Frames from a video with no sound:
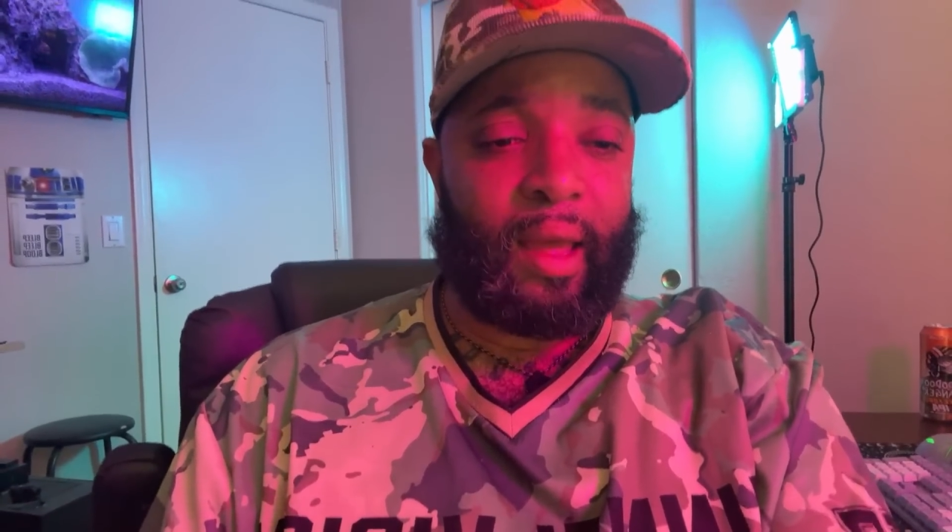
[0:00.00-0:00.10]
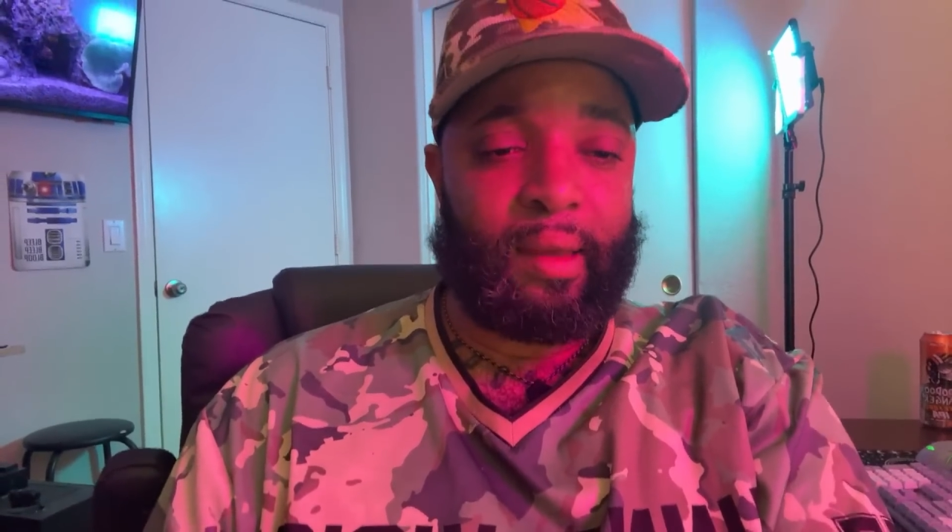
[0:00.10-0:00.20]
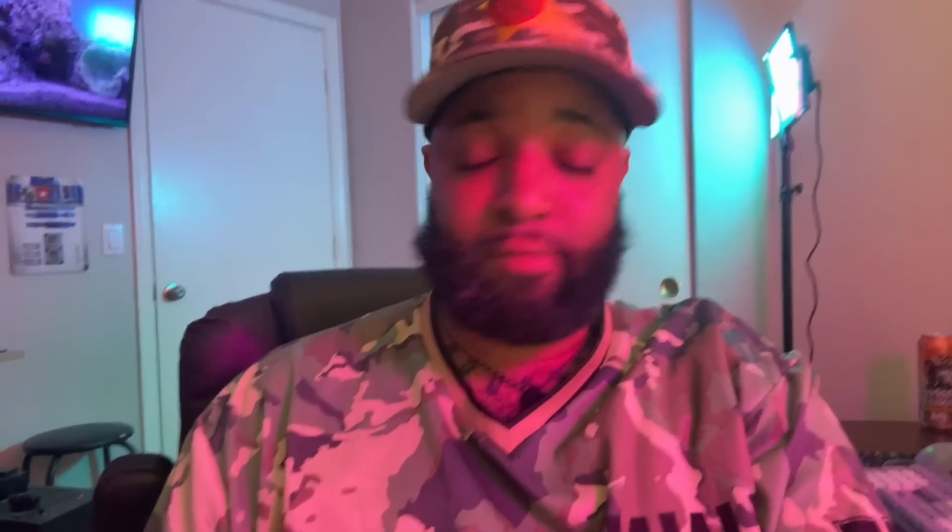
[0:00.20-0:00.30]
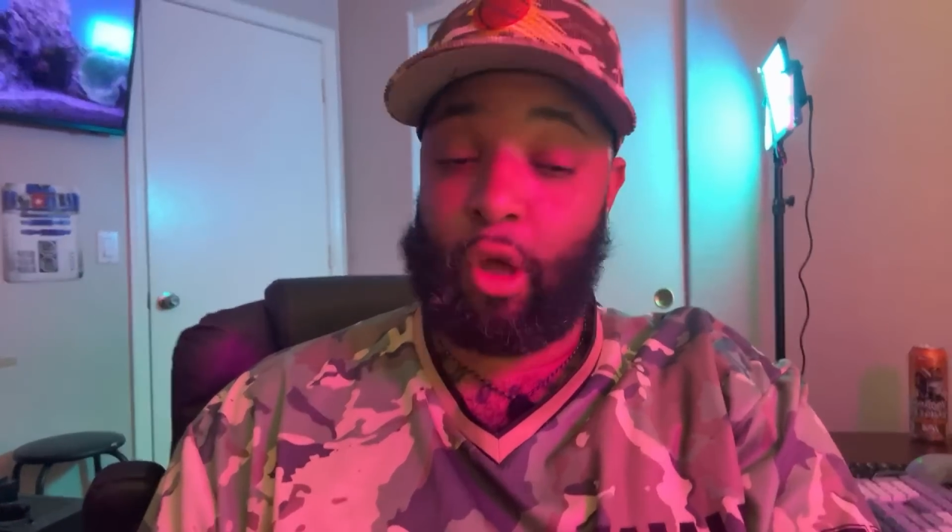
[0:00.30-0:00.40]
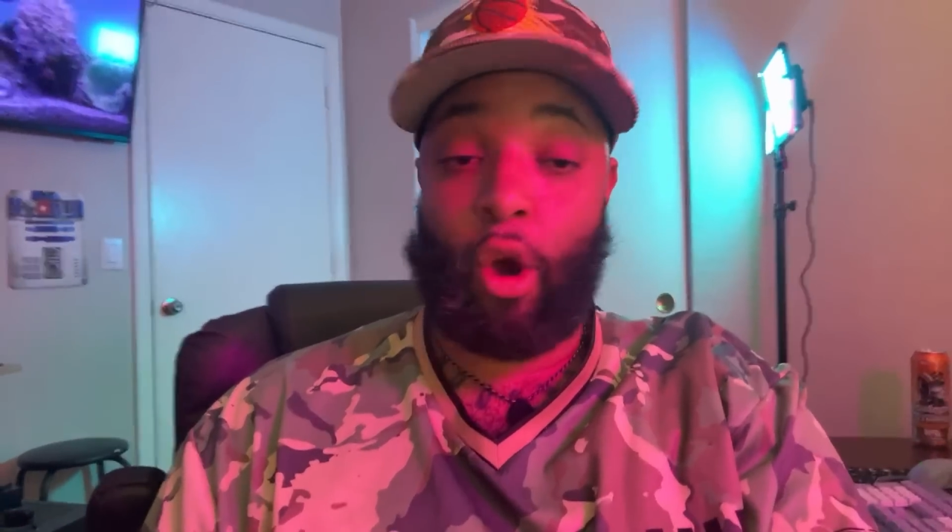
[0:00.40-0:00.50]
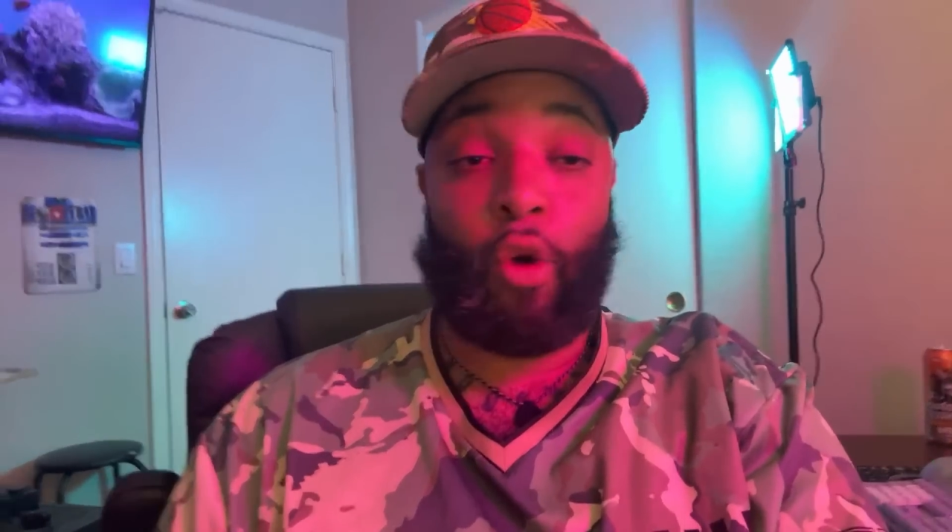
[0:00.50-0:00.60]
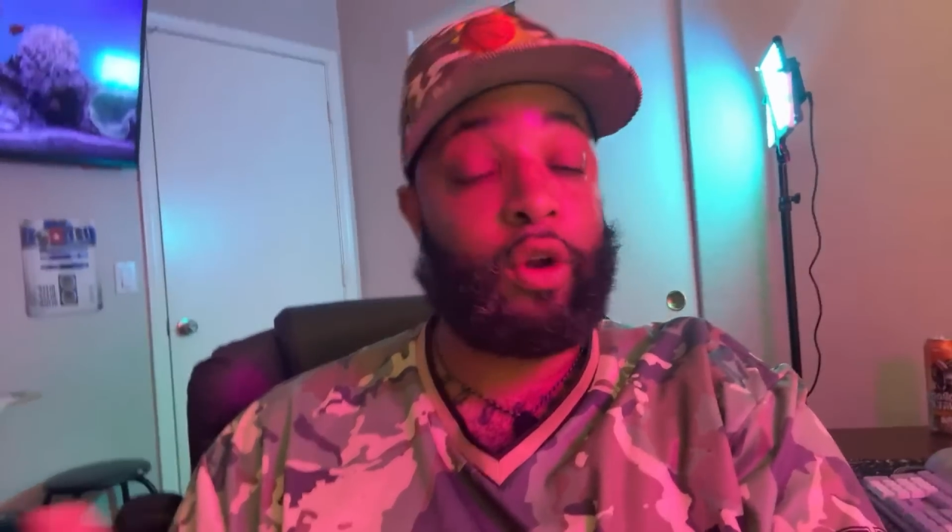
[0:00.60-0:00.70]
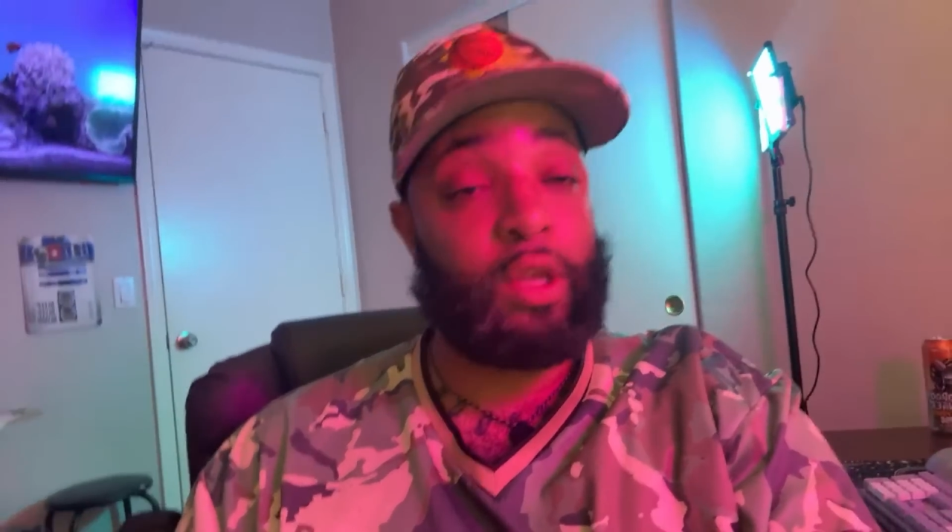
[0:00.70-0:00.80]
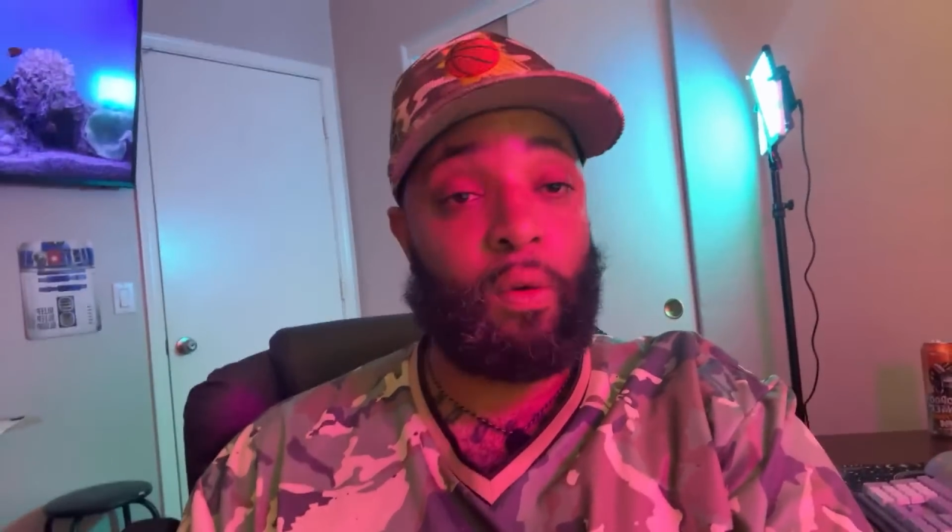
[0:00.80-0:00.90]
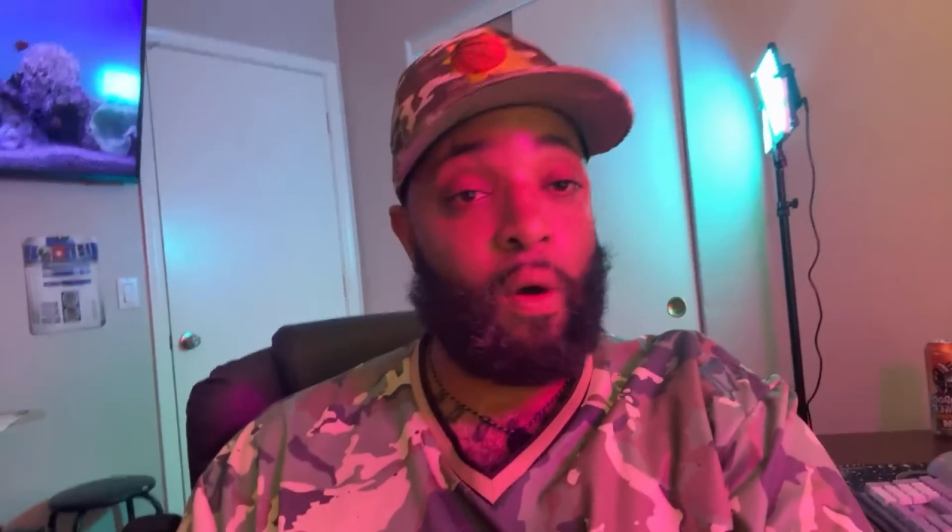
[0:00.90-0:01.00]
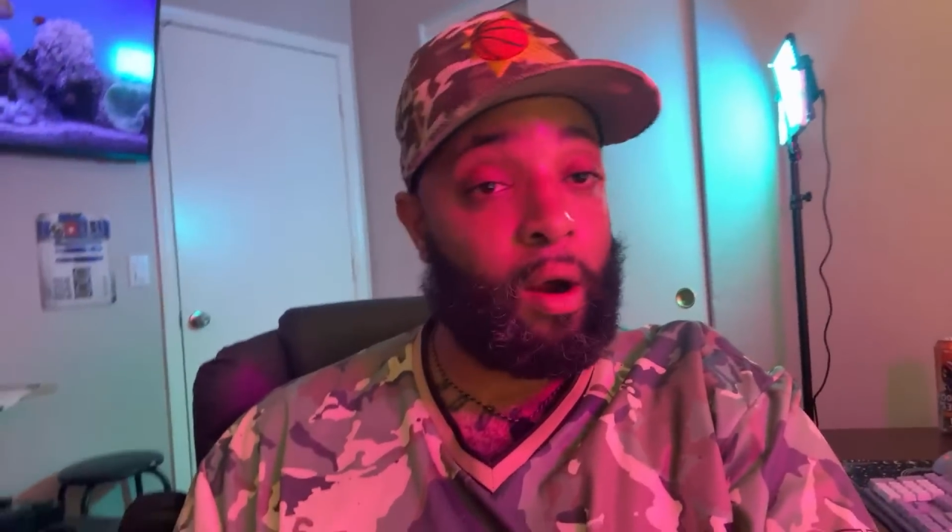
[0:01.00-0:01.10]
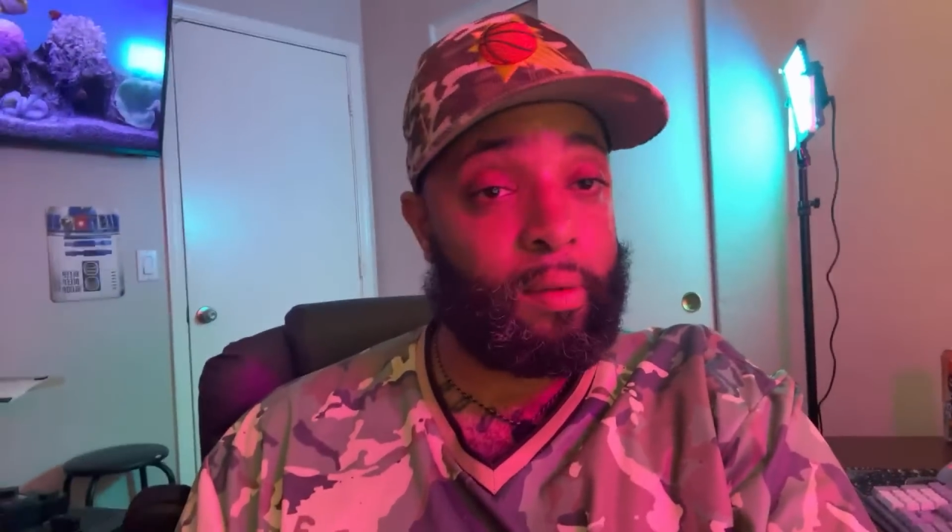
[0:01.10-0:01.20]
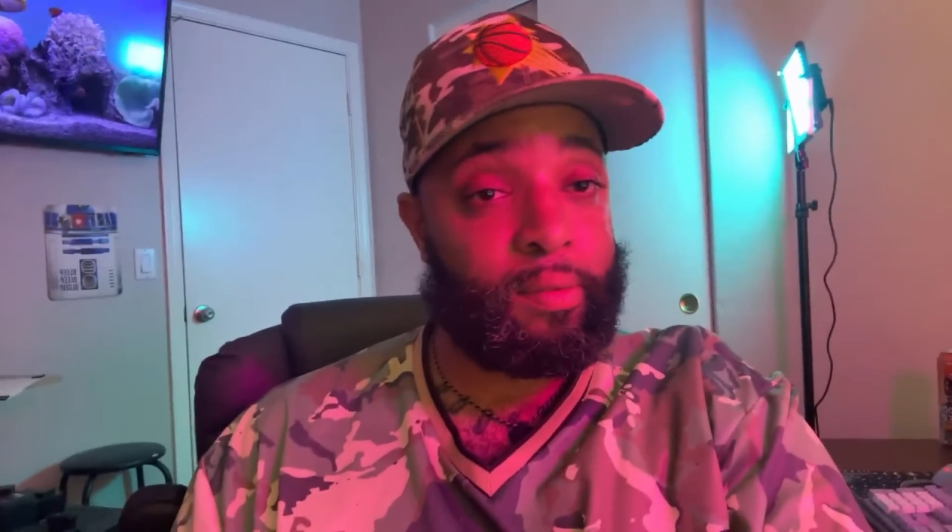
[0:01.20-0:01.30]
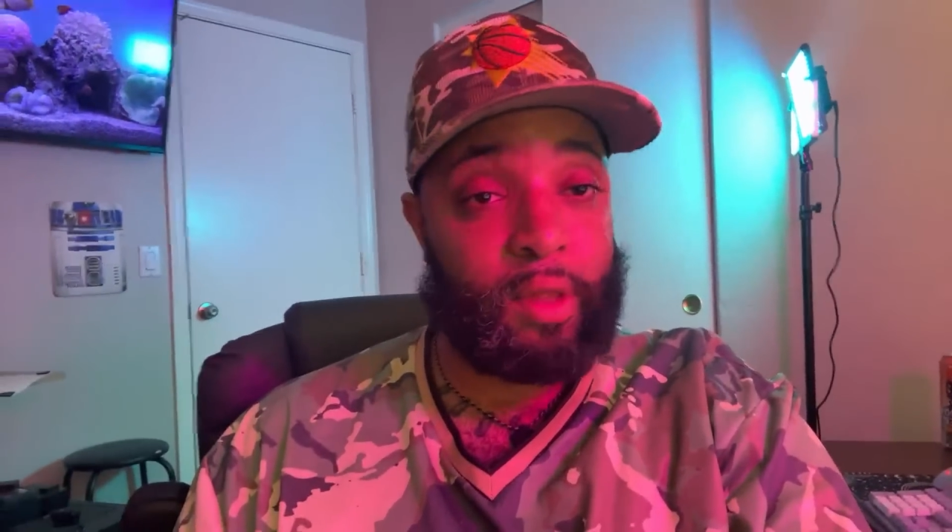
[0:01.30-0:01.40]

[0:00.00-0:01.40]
The older you are,